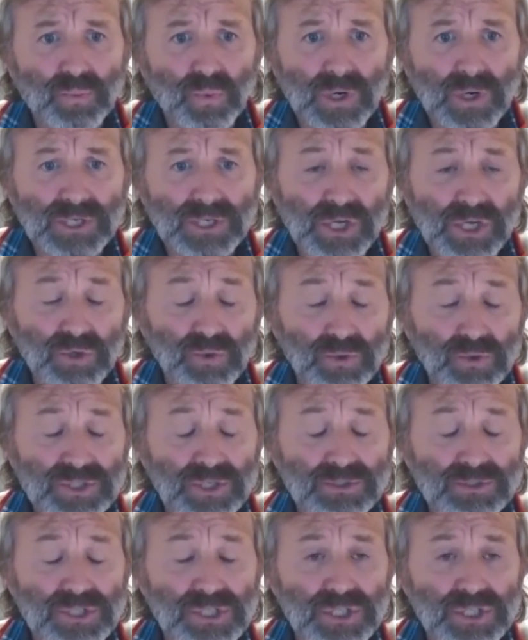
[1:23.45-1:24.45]
whilst I
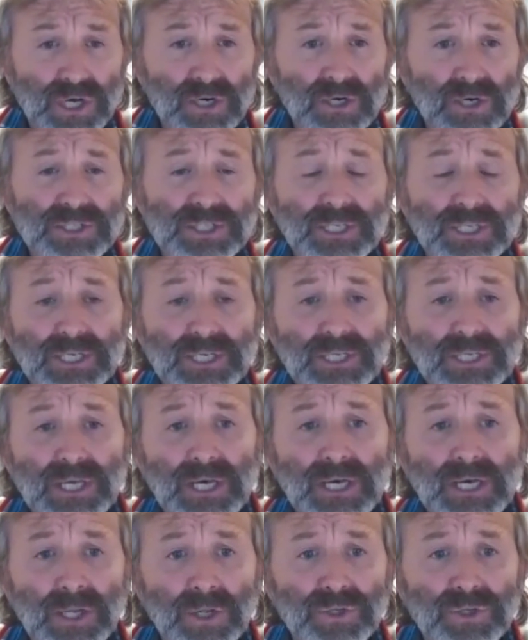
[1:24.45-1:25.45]
also started
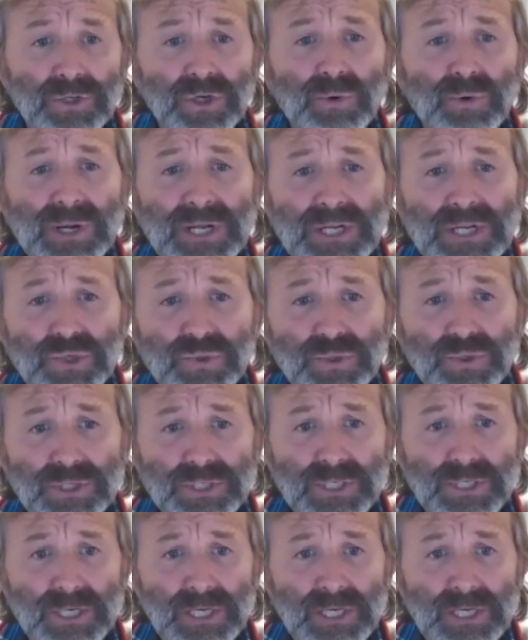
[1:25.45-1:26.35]
an undergraduate